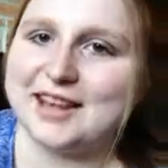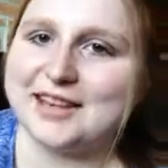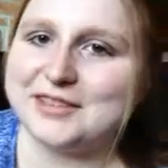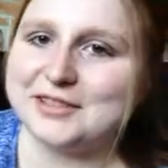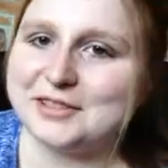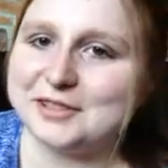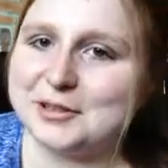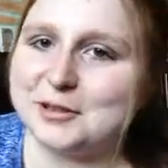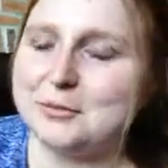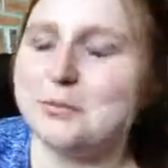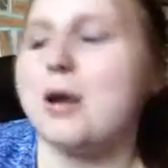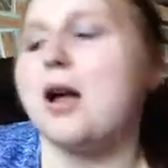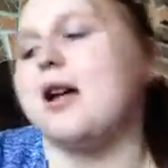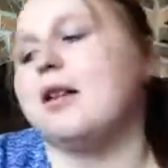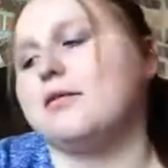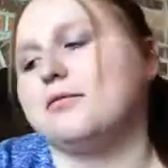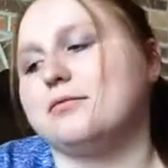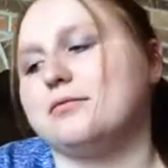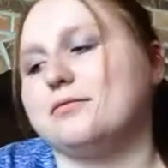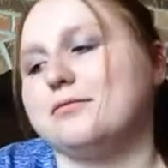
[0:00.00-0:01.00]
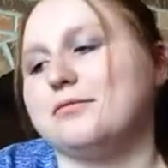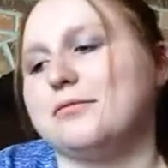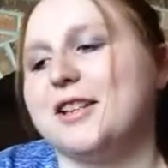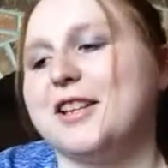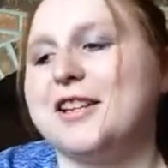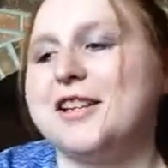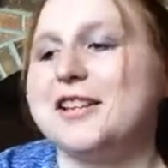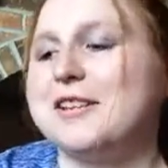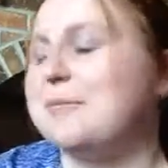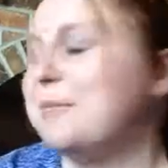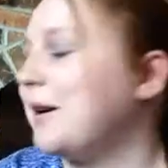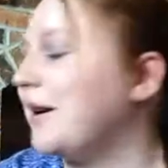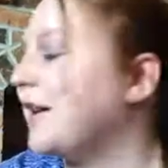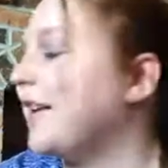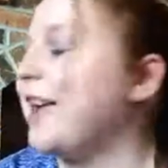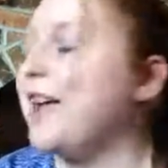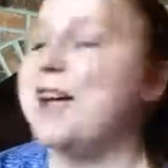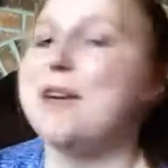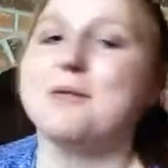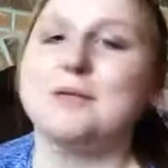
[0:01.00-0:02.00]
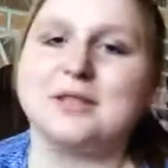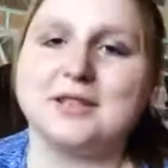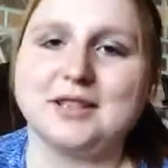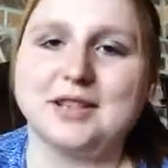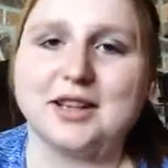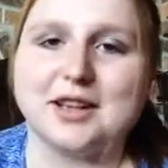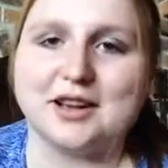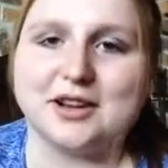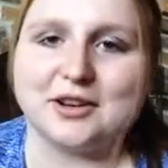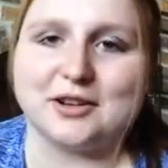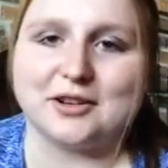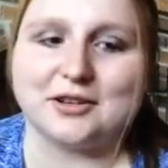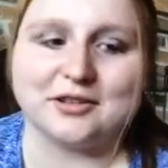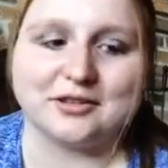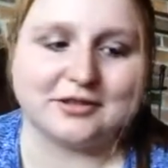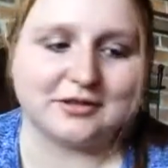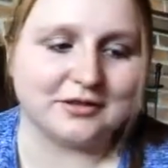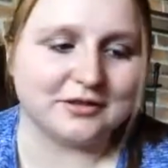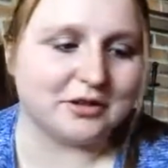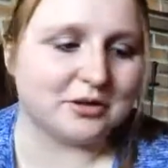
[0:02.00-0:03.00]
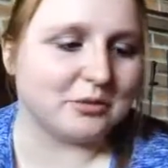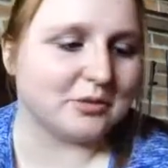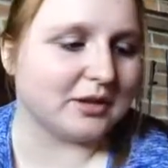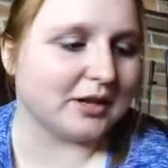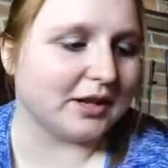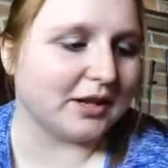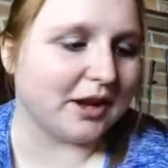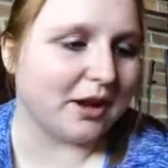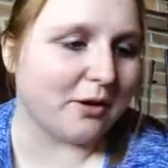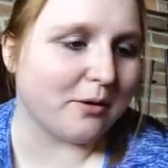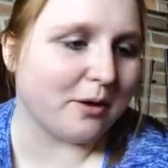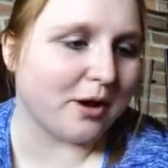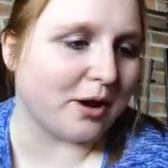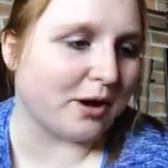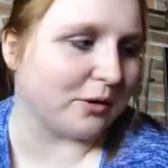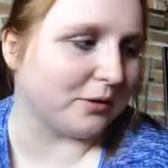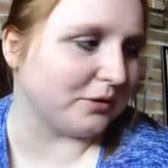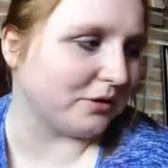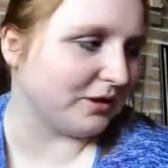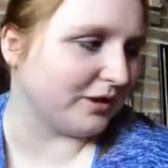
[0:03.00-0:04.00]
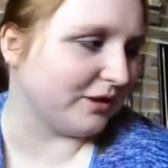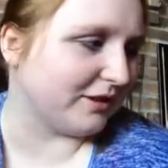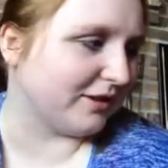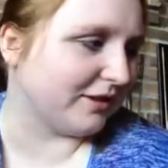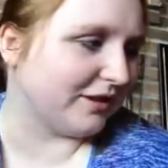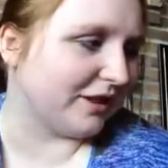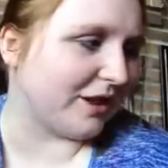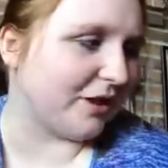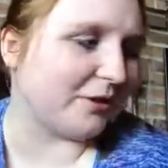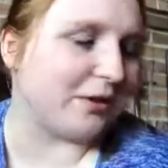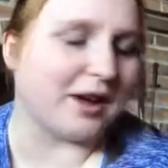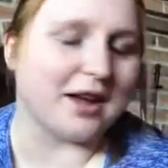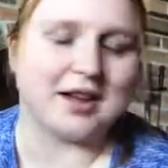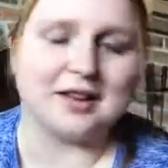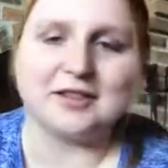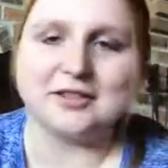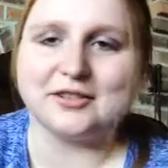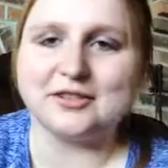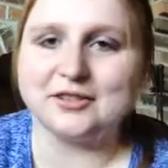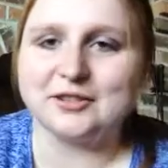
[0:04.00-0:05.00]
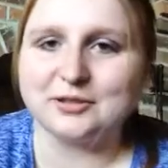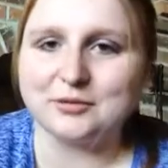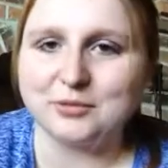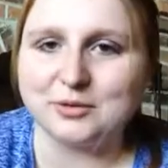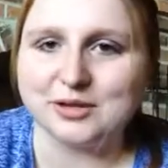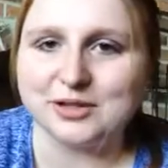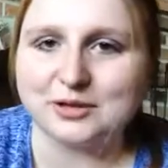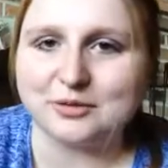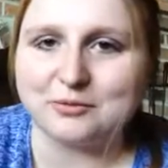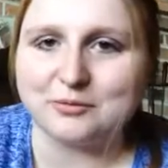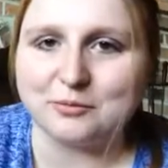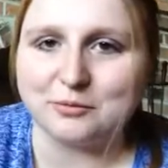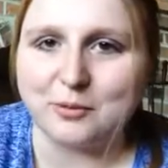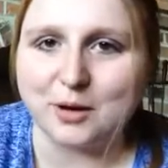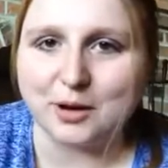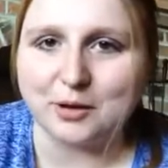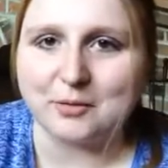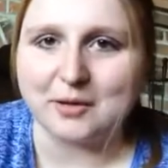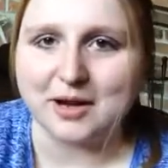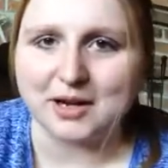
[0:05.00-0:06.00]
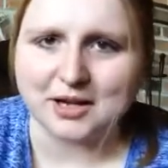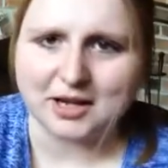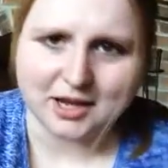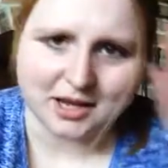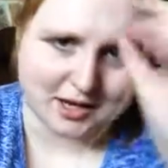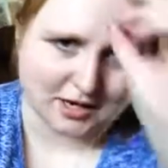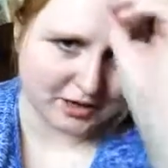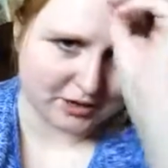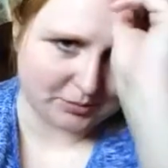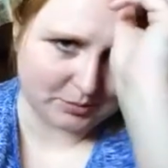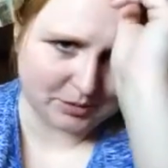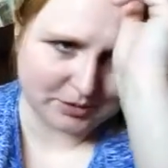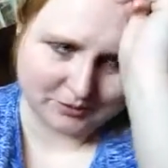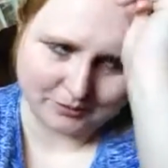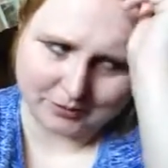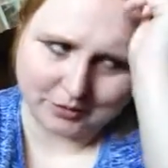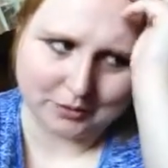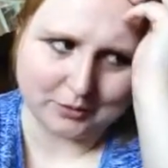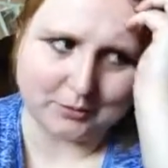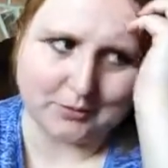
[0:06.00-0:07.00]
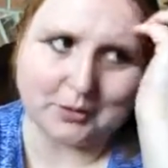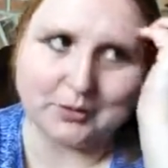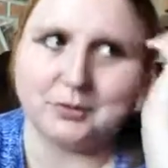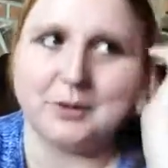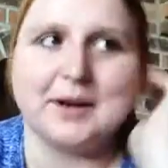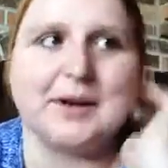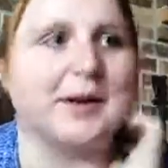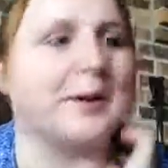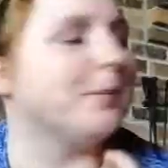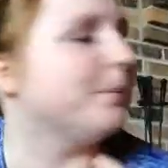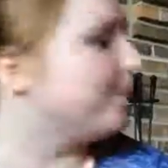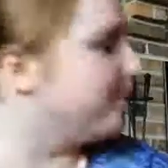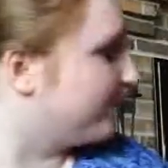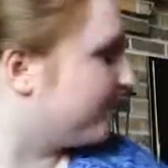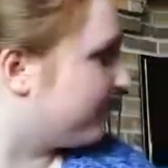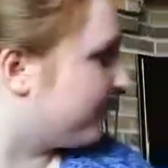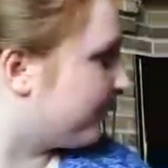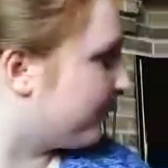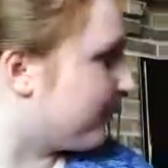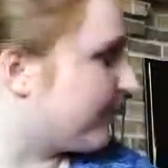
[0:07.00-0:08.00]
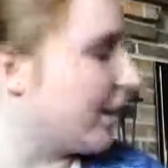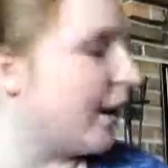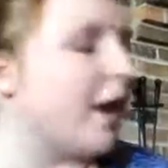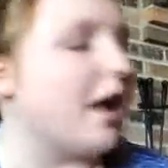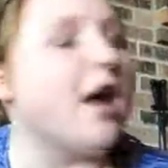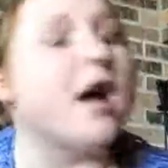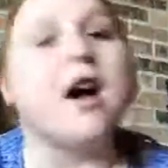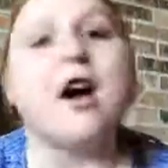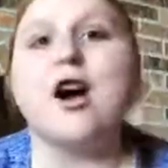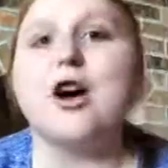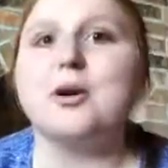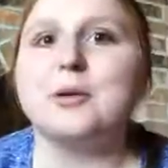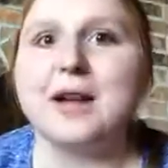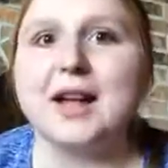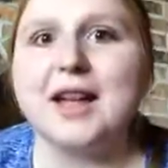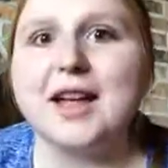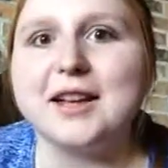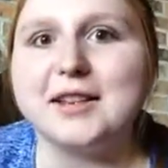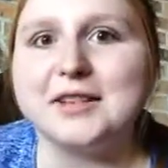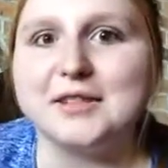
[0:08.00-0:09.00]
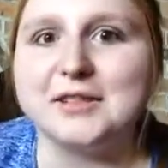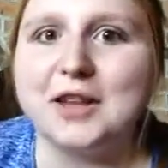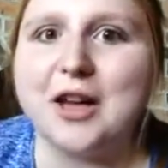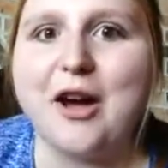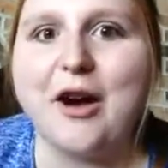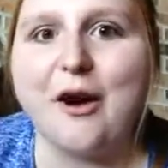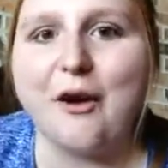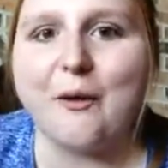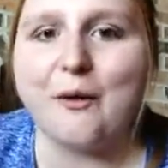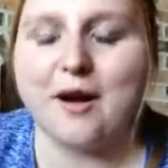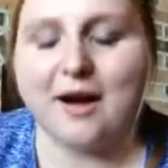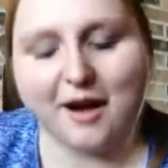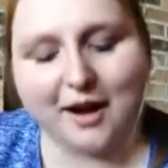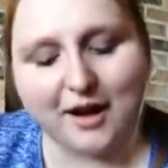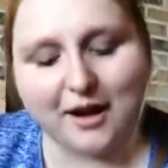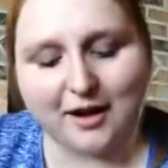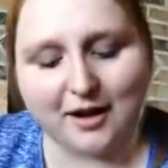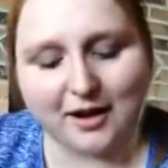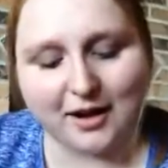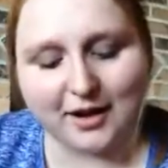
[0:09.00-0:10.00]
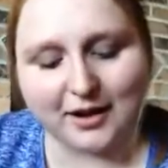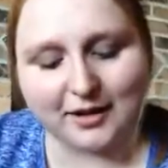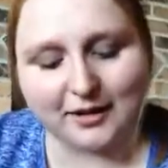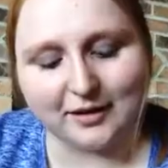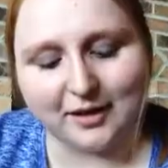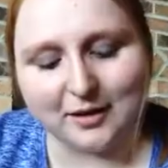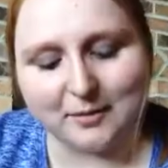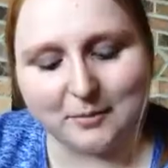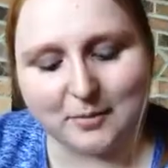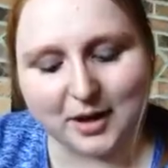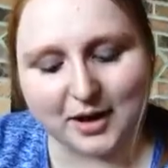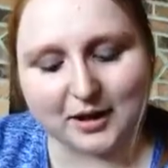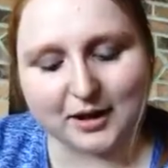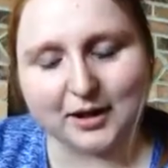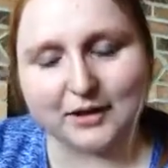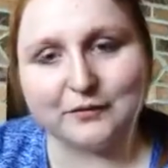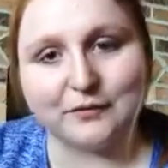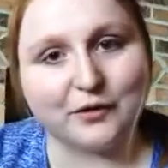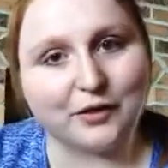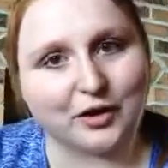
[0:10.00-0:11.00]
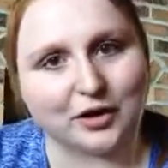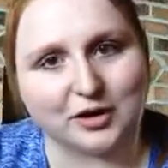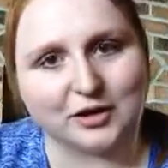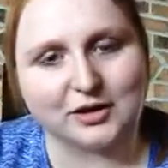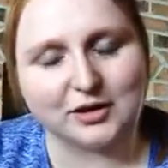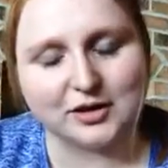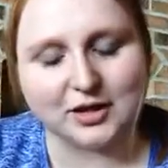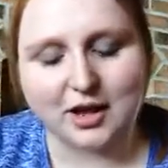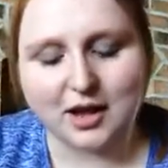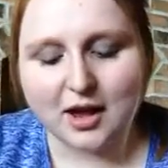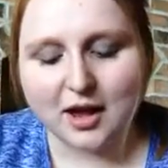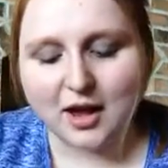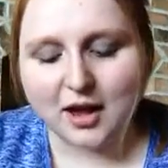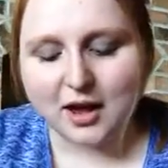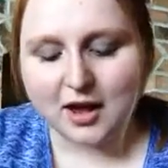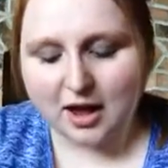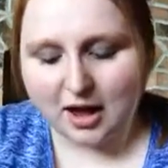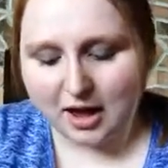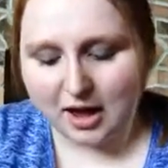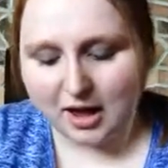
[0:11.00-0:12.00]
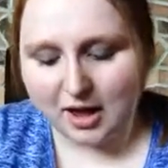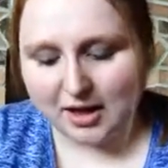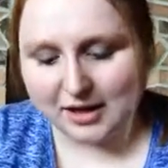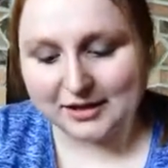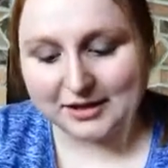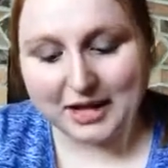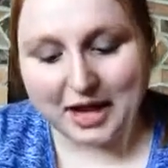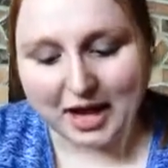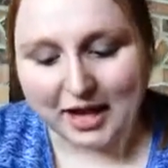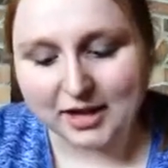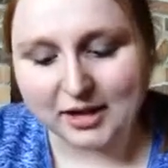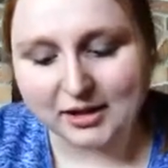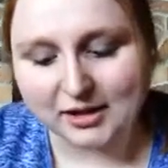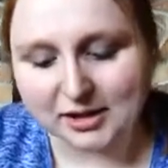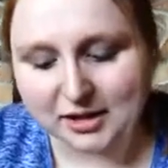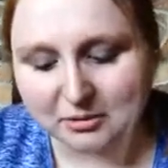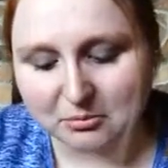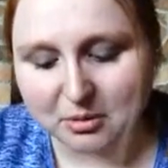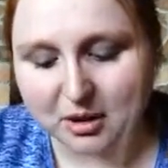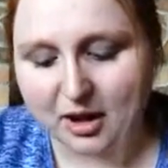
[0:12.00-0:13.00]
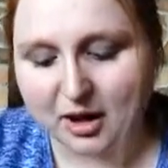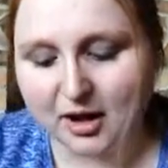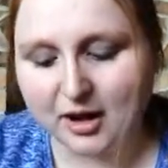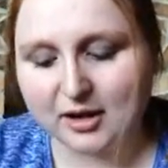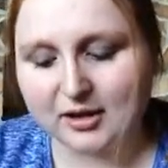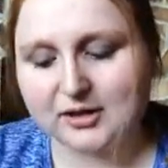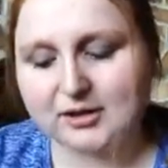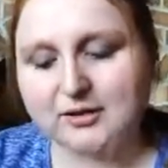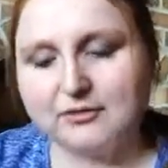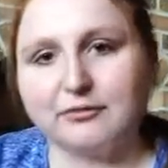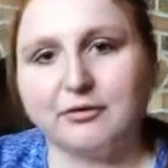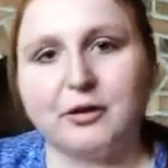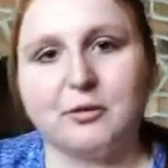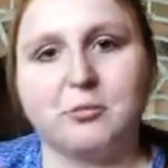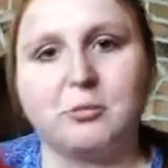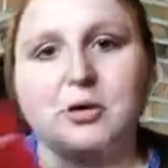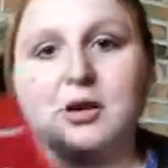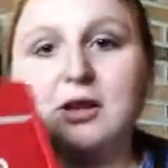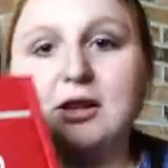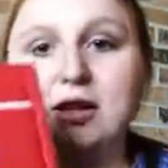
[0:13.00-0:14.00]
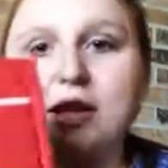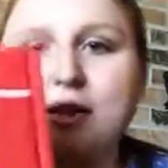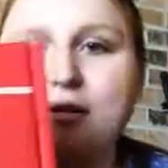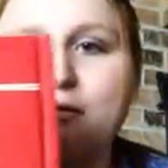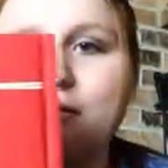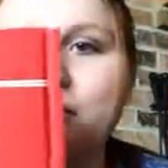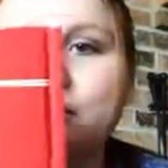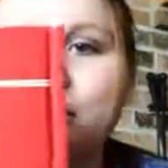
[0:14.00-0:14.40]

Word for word: Hi, YouTube. Oh, my cat was there. She was going to co-host. Okay. She wants to walk away. She's being very weird right now. Okay, so I got my first uh, tasting box from Love